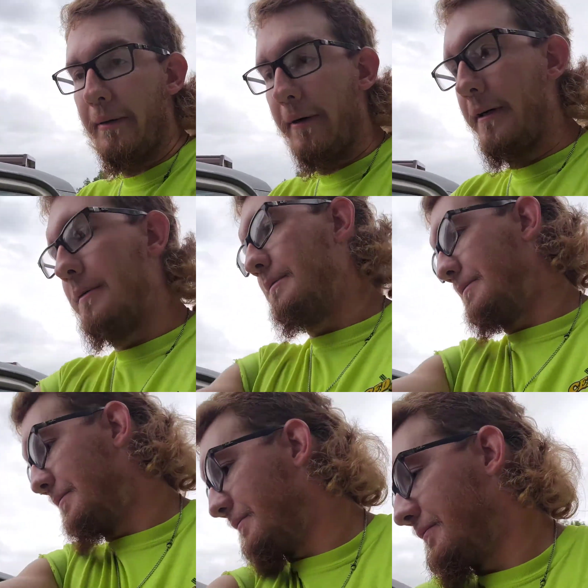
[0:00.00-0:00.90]
Oil,
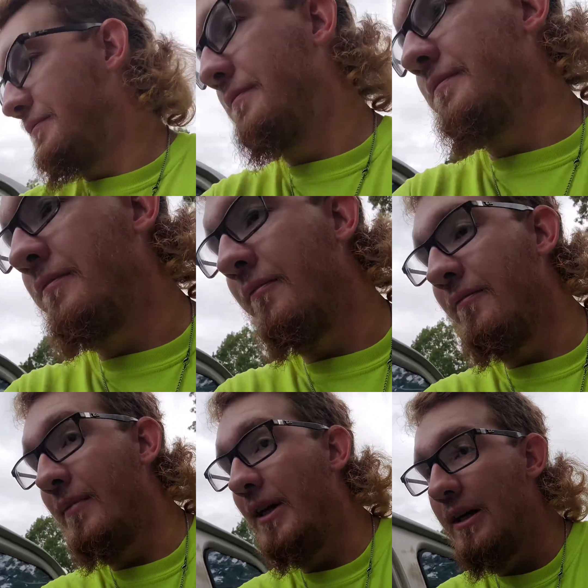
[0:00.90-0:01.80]

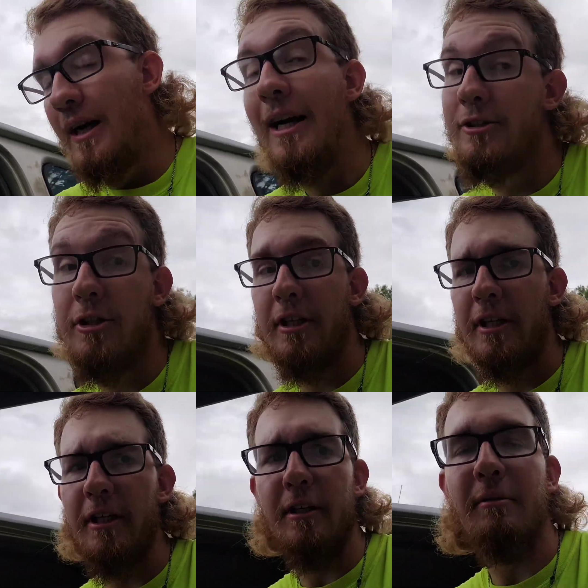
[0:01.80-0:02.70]
as you can
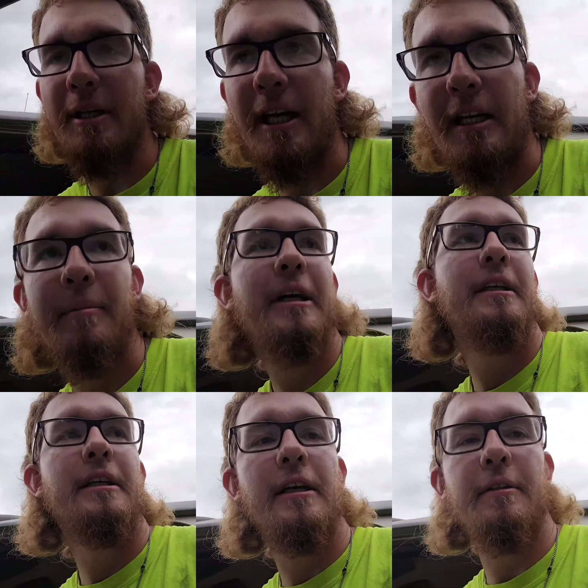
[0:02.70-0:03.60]
hear, we got it
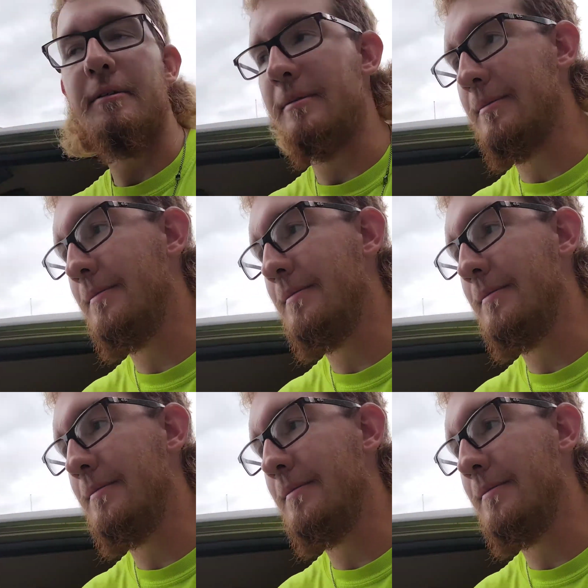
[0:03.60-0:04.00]
back together,